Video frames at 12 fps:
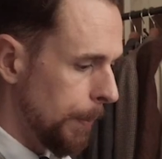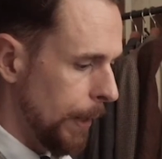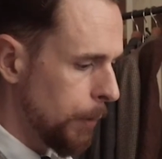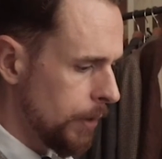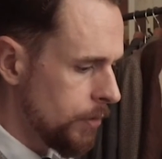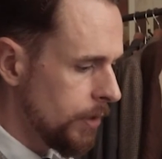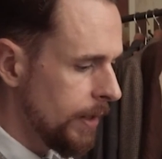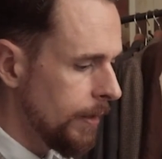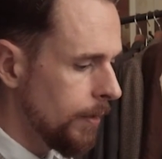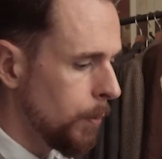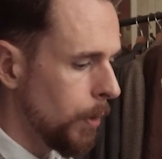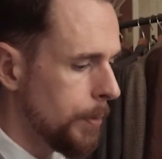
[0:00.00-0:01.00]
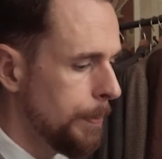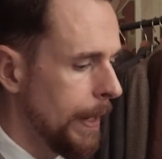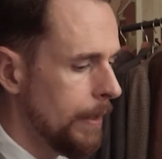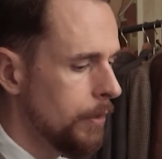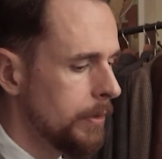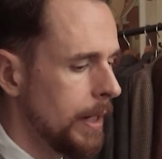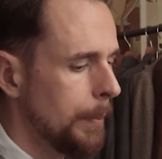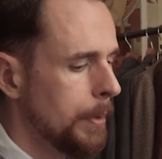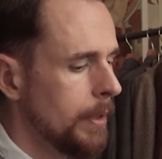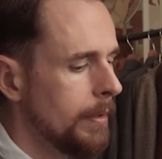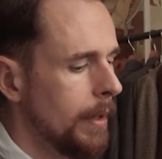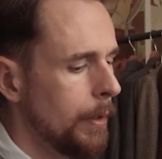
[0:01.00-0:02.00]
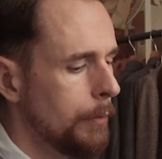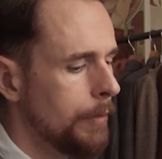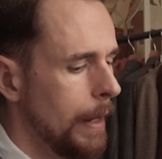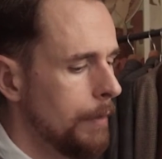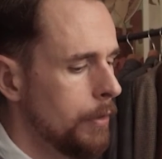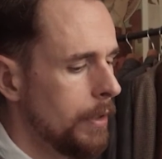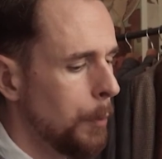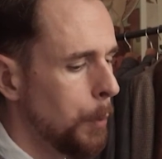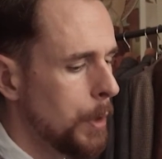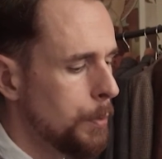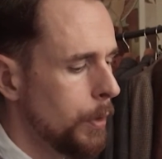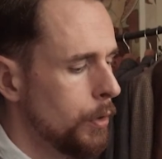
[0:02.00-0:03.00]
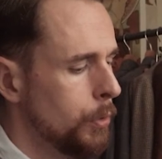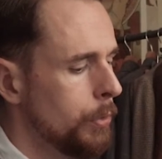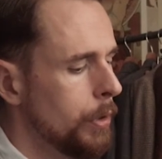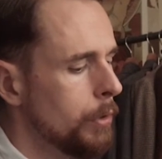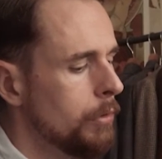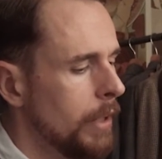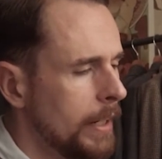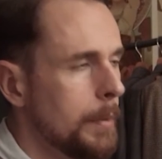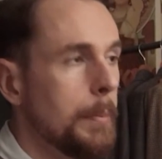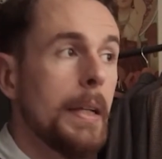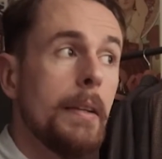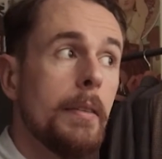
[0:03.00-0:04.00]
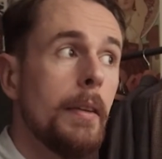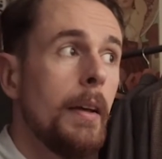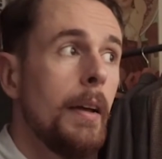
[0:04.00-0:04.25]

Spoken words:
My question is, what pattern companies are your favorite and which one do you recommend?